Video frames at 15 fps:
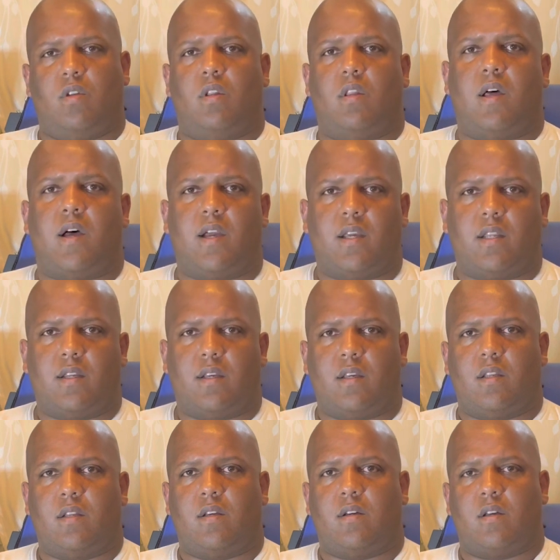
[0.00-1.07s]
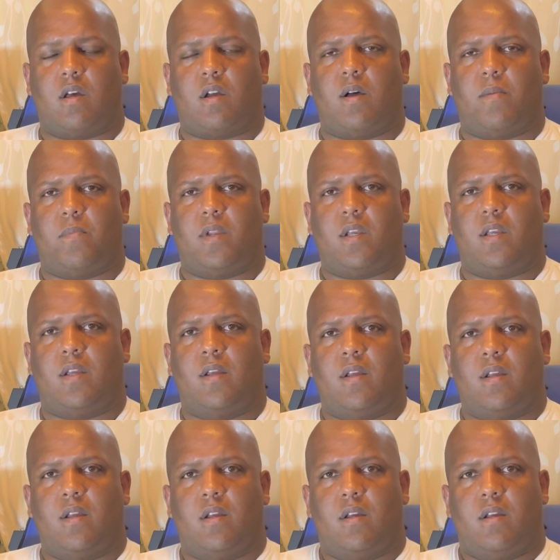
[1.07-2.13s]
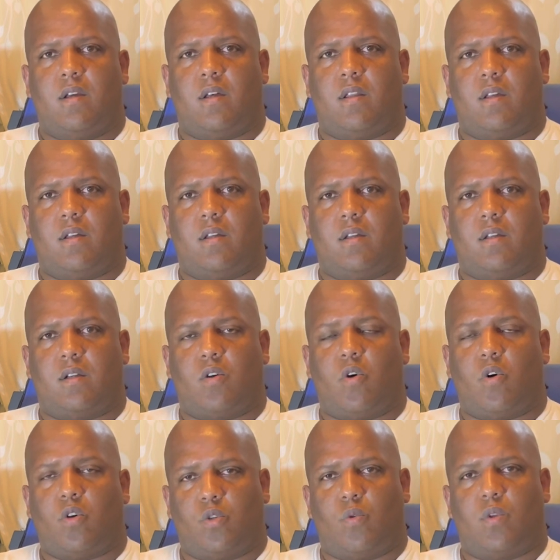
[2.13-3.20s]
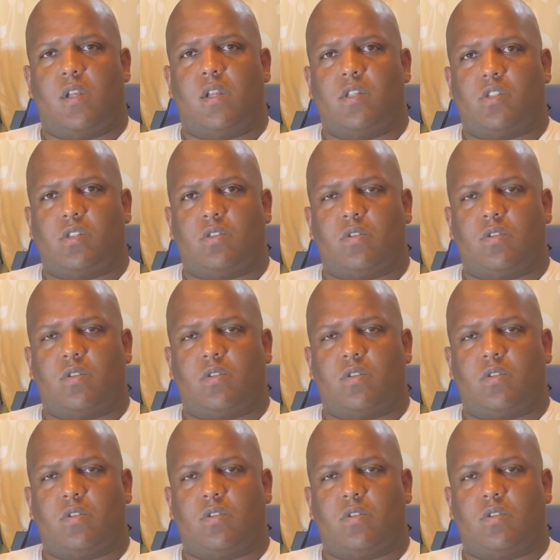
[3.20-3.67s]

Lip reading: line and a company called Only Ninjas.